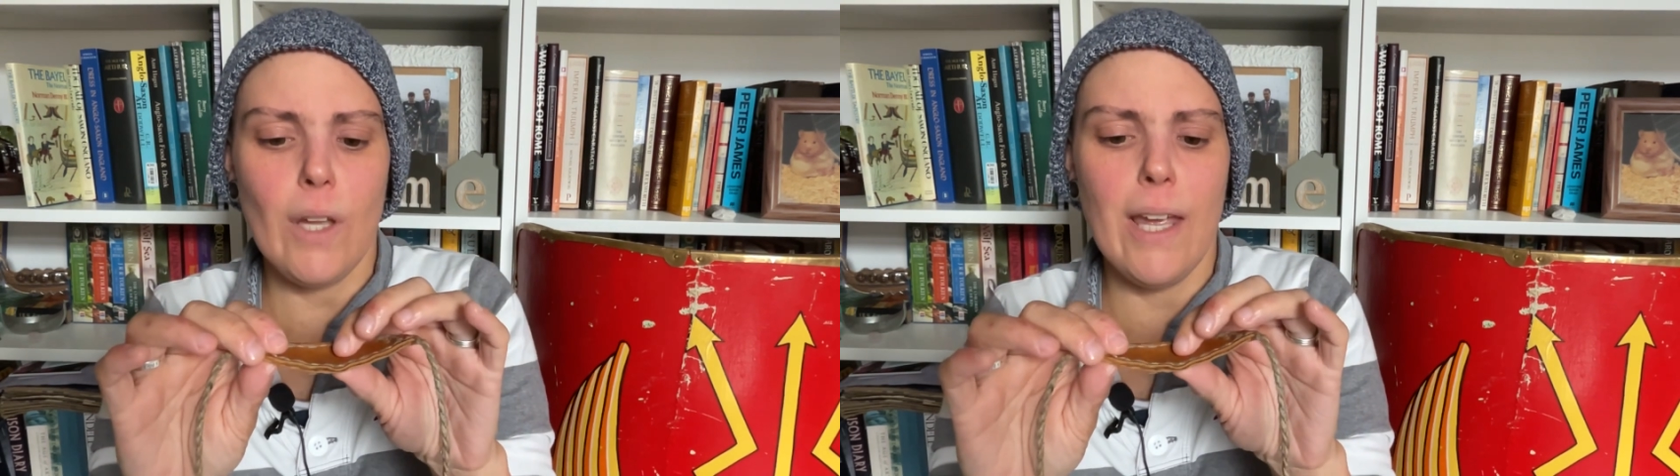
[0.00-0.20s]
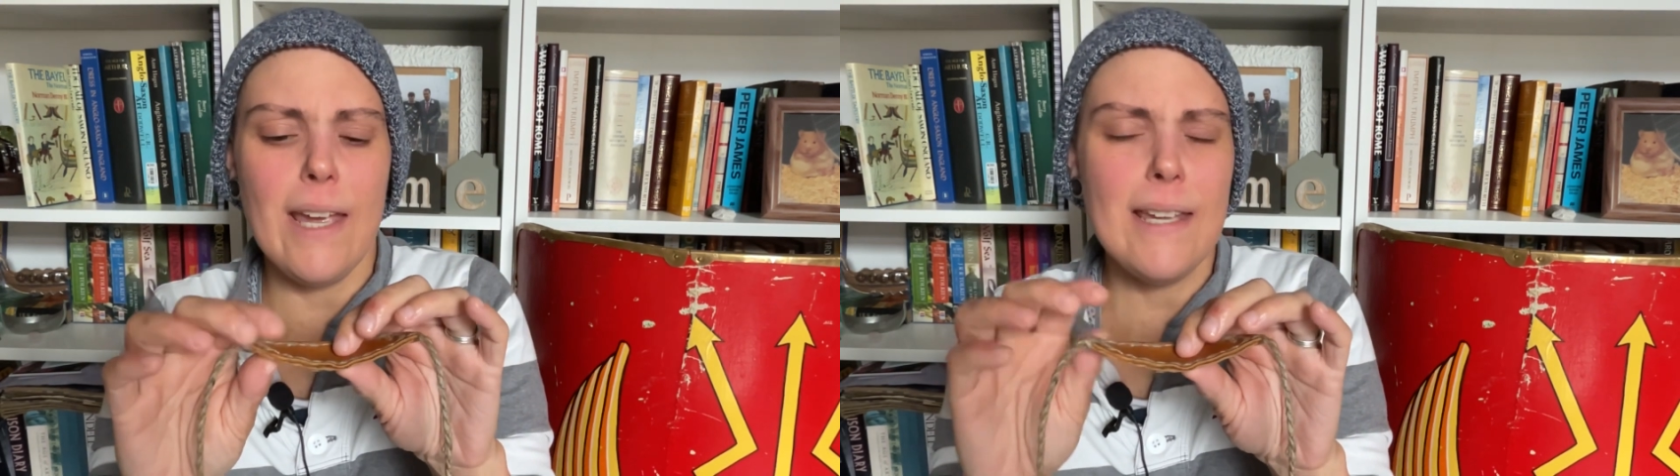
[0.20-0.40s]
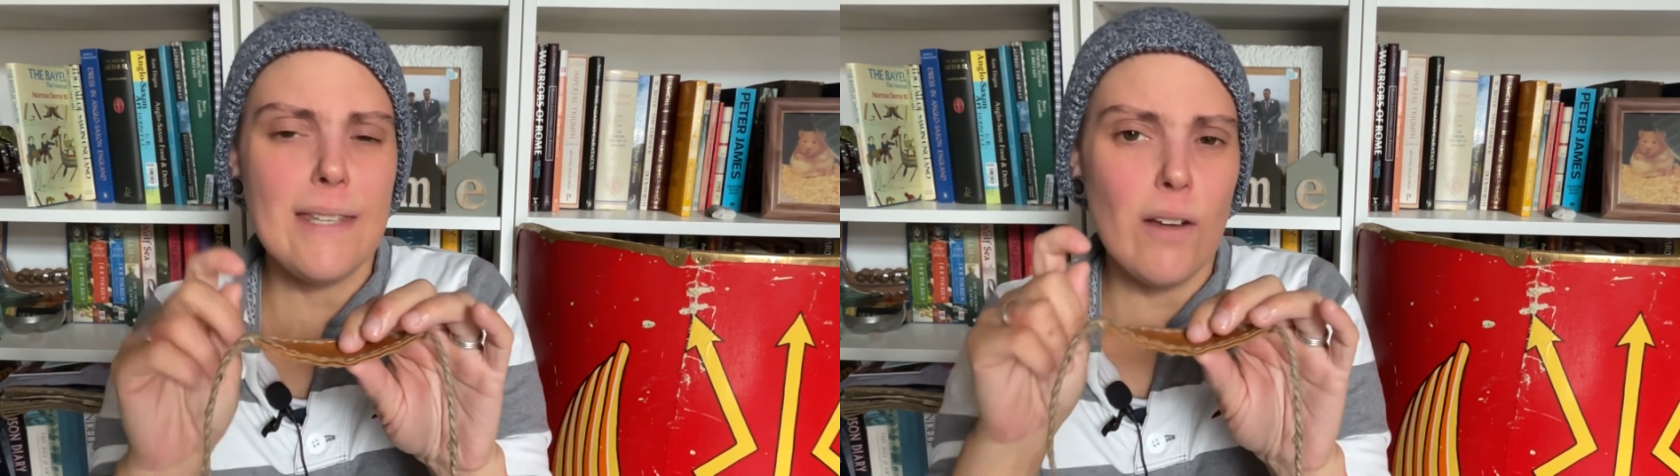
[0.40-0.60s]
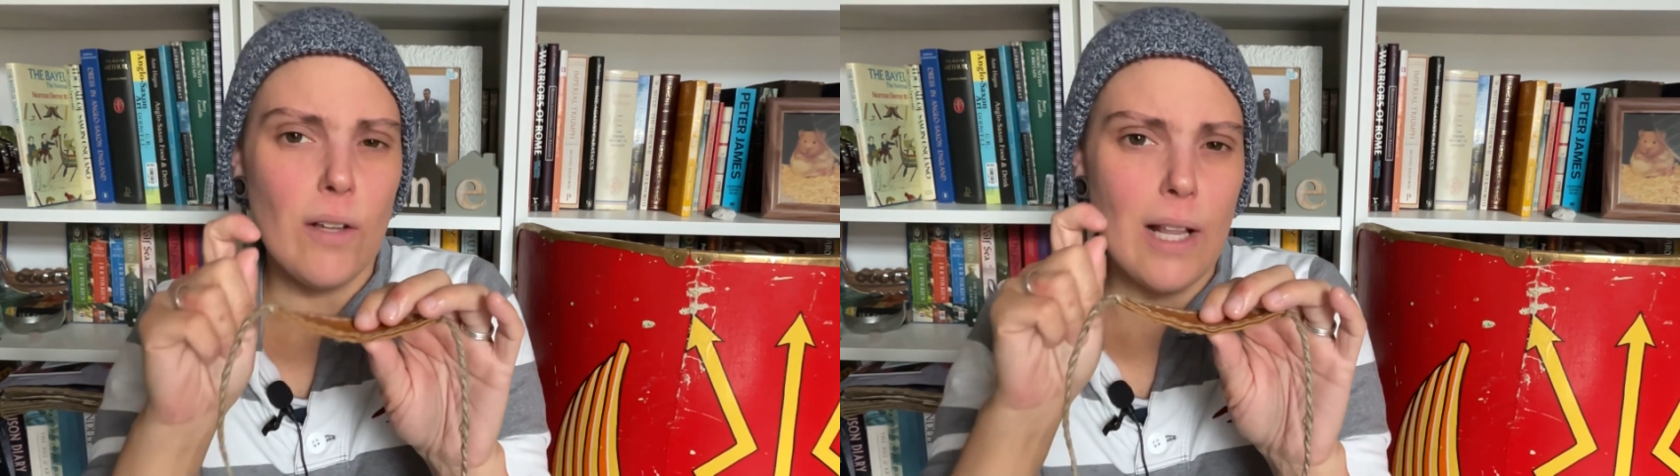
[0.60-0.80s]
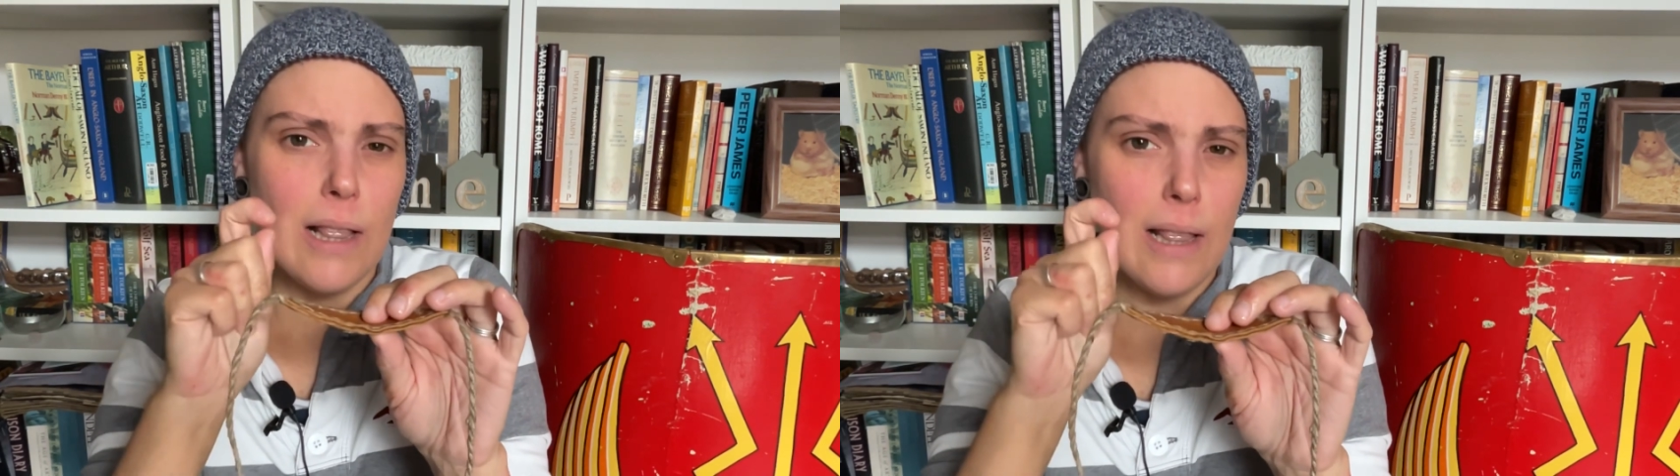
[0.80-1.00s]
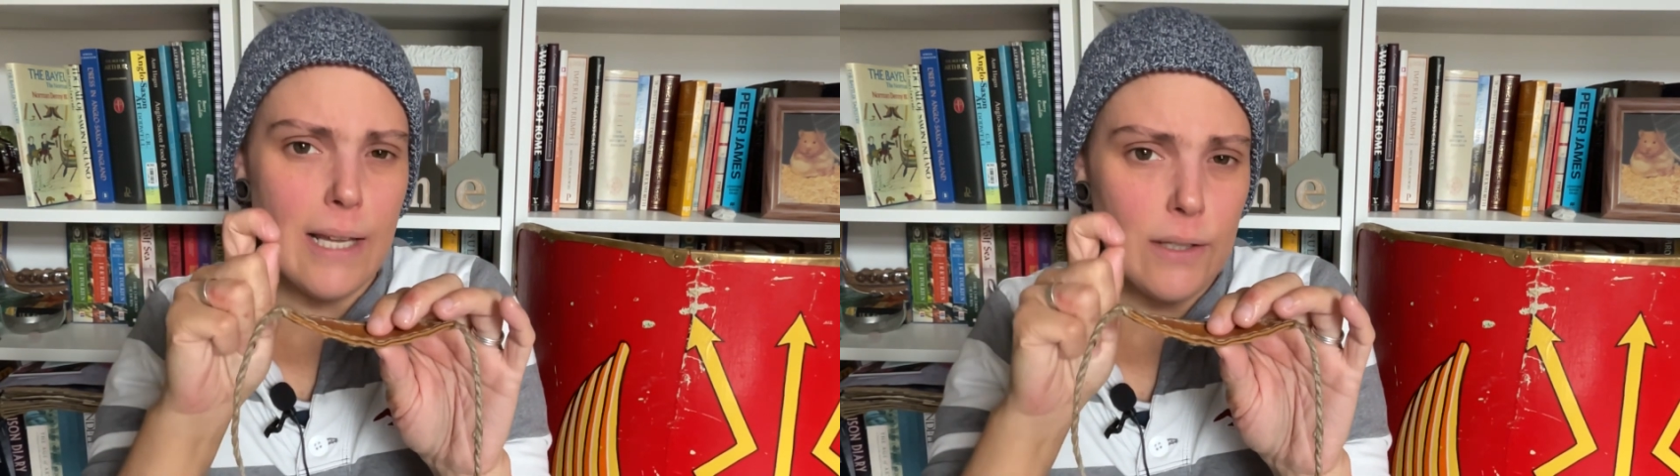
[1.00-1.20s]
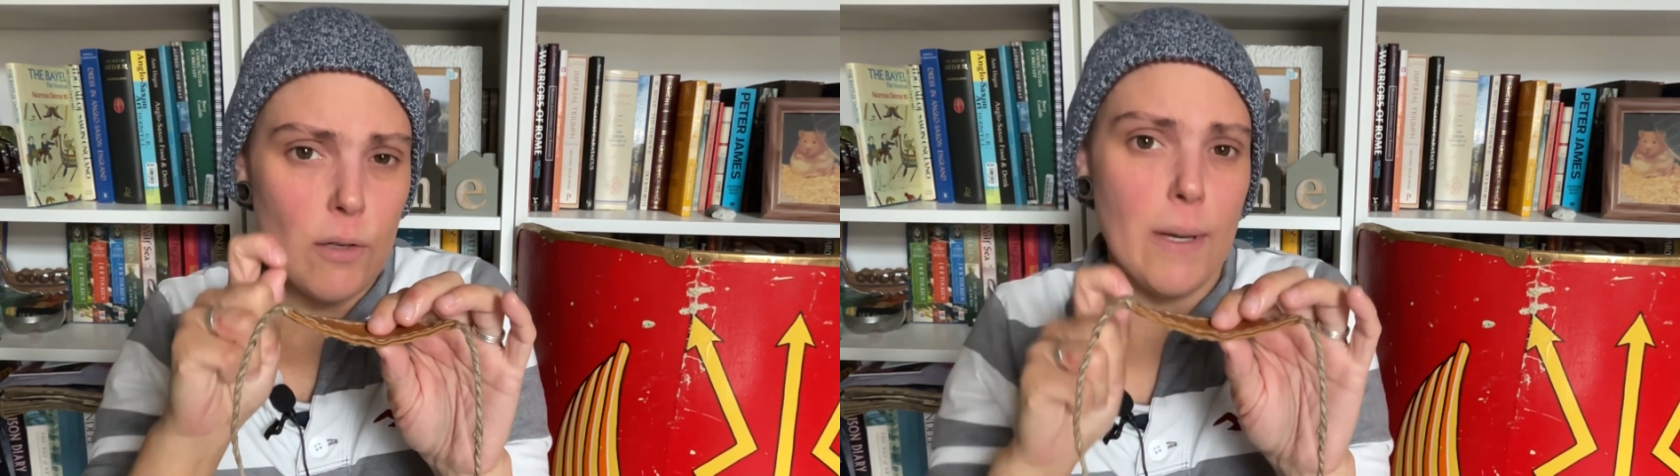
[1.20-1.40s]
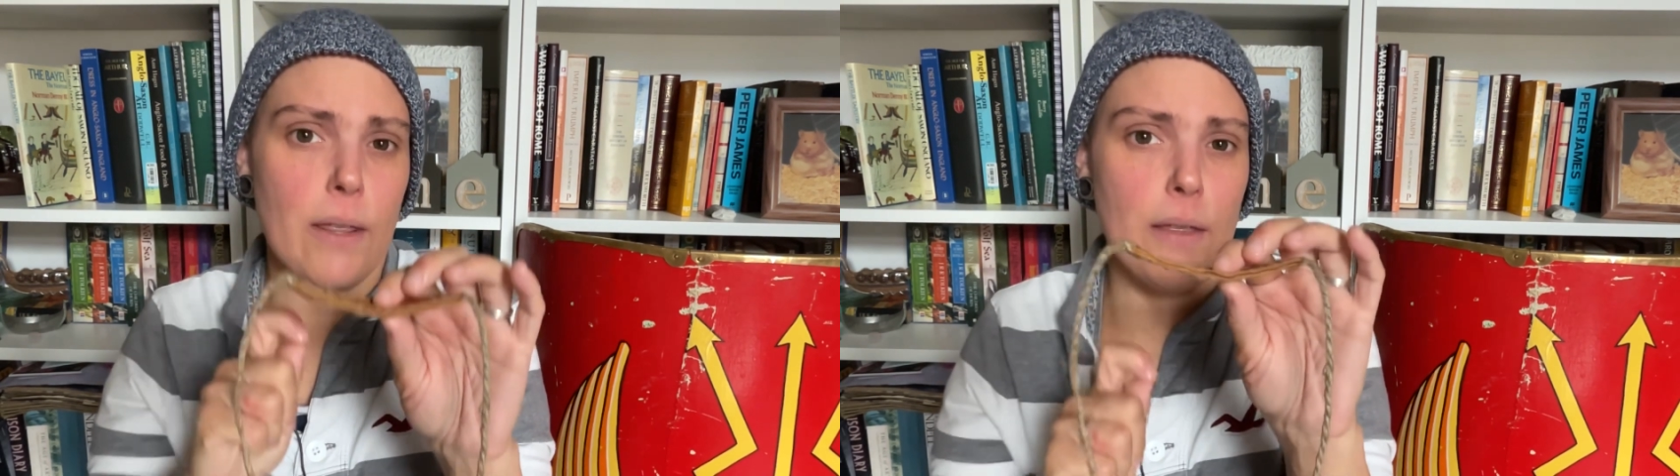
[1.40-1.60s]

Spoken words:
It is a little bit